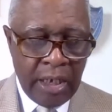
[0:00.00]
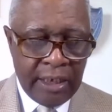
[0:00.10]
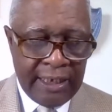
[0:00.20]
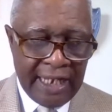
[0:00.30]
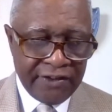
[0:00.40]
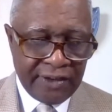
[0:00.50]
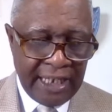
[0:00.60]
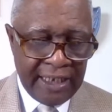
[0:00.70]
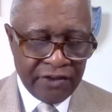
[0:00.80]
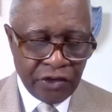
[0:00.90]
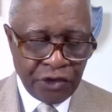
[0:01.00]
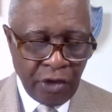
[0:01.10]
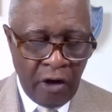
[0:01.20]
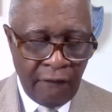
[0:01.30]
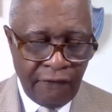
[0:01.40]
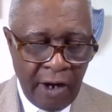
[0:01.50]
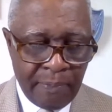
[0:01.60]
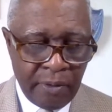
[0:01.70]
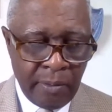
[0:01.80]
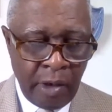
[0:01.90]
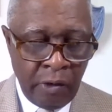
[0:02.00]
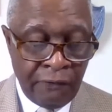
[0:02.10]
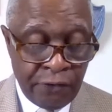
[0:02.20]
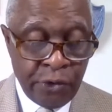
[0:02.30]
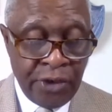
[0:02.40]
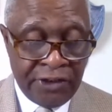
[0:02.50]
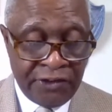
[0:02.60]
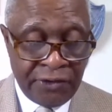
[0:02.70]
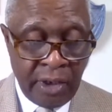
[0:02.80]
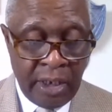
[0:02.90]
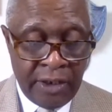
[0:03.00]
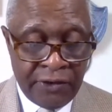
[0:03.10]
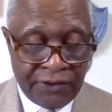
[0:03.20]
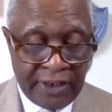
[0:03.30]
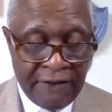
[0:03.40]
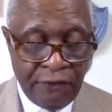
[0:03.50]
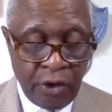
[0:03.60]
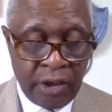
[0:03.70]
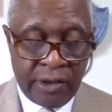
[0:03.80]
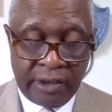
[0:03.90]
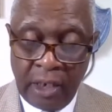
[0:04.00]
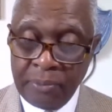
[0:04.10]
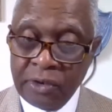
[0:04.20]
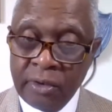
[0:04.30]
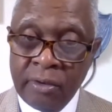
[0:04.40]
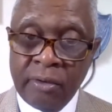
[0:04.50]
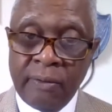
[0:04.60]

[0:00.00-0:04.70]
The next thing is ensure all food is safe for consumption.